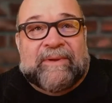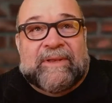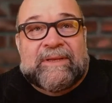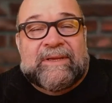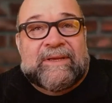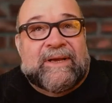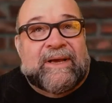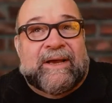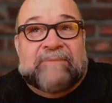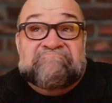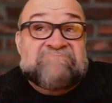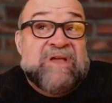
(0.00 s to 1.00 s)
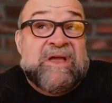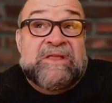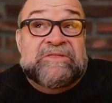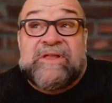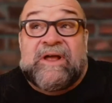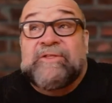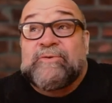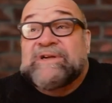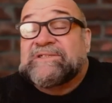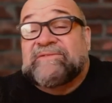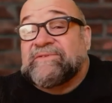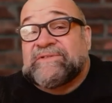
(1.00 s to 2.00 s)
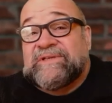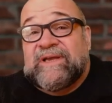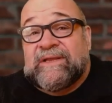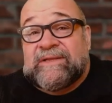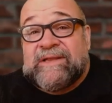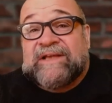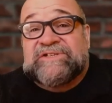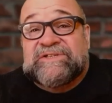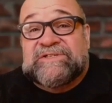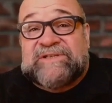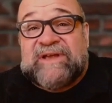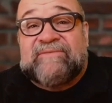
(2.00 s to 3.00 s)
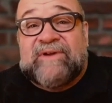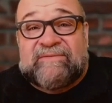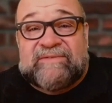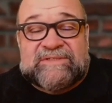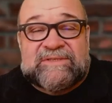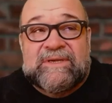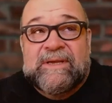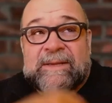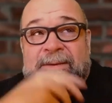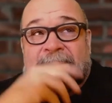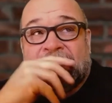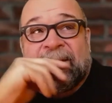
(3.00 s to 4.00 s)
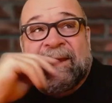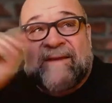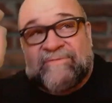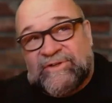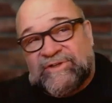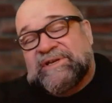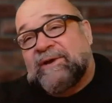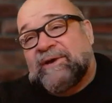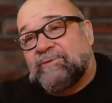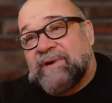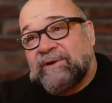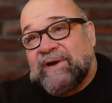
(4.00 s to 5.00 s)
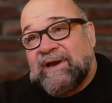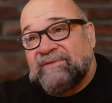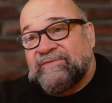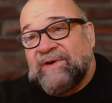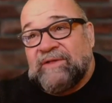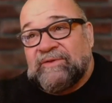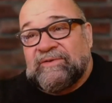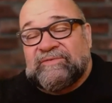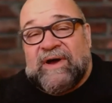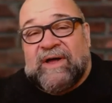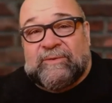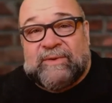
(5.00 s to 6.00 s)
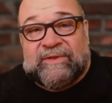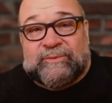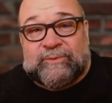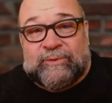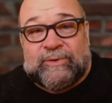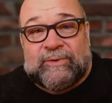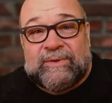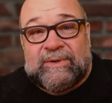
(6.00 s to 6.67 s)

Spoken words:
But none of the rest of us did, and actually several of us, after seeing what my grandfather and father went through,